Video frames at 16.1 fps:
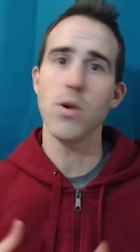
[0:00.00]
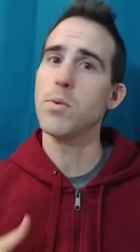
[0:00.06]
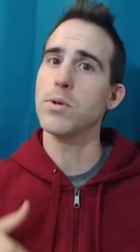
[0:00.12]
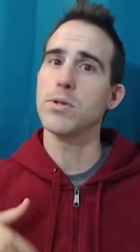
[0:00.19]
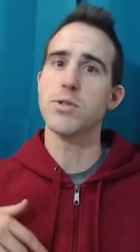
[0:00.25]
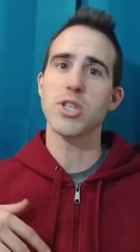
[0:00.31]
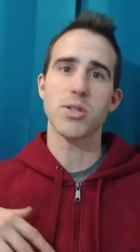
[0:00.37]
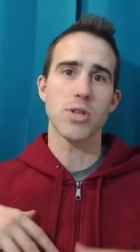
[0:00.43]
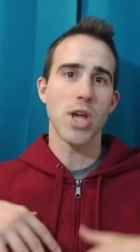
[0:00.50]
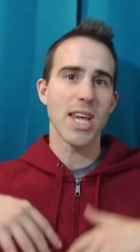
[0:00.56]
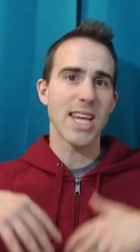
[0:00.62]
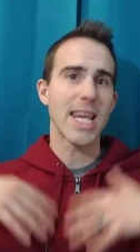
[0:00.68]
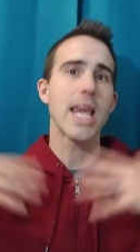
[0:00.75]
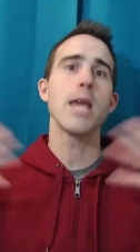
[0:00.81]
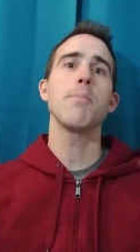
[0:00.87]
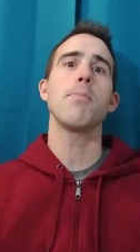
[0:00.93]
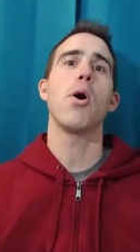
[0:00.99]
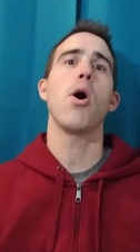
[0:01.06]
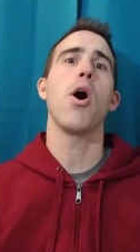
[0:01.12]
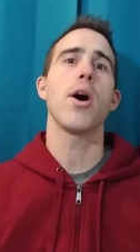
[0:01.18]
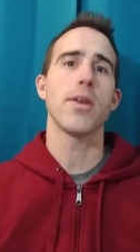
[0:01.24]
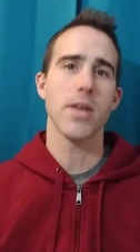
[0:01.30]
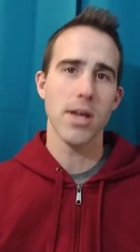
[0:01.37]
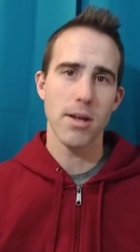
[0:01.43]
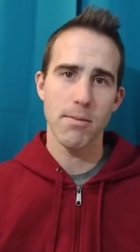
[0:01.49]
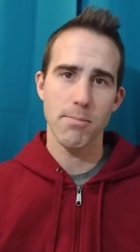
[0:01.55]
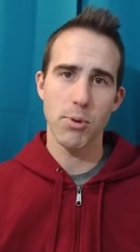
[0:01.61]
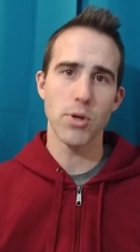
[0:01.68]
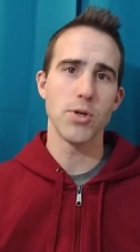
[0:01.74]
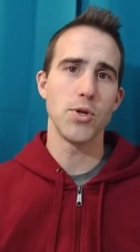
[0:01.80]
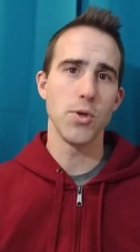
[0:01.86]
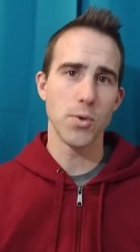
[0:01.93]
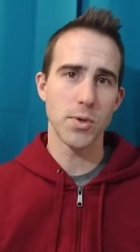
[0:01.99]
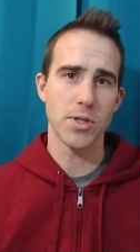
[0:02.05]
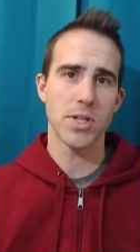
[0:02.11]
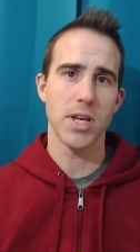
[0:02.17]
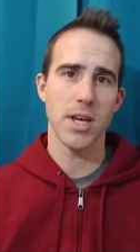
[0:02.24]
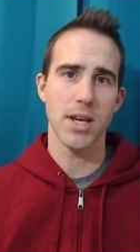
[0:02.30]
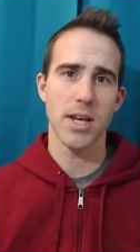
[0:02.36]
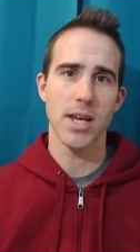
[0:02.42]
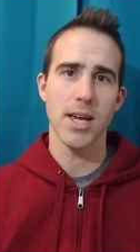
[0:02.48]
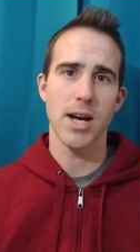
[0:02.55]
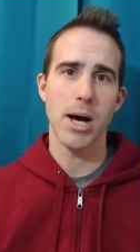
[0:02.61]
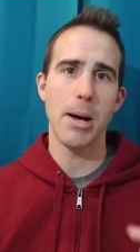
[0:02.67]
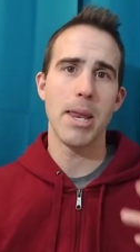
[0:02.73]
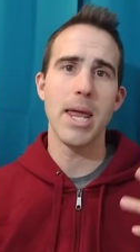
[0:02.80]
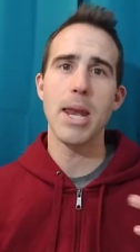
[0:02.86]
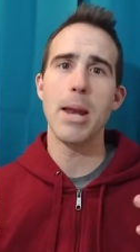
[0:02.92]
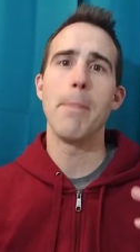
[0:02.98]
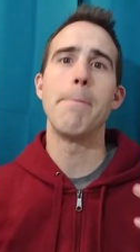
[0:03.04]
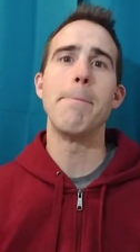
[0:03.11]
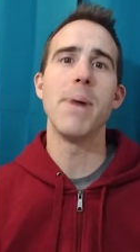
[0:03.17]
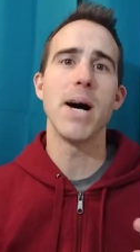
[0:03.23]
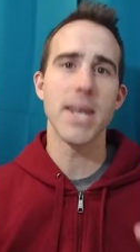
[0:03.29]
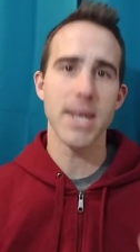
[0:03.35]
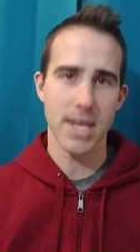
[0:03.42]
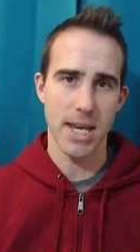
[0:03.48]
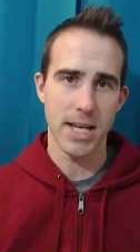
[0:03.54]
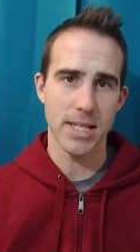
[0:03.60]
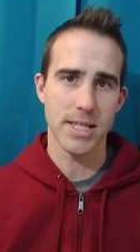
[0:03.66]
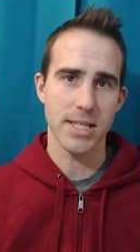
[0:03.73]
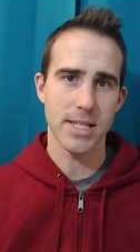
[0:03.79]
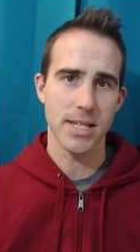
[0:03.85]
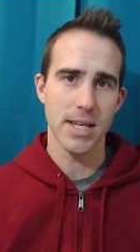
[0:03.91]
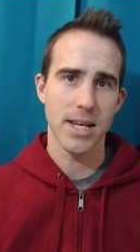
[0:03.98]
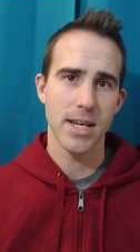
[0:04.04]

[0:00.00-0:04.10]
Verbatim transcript: It will just keep on producing uh, in abundance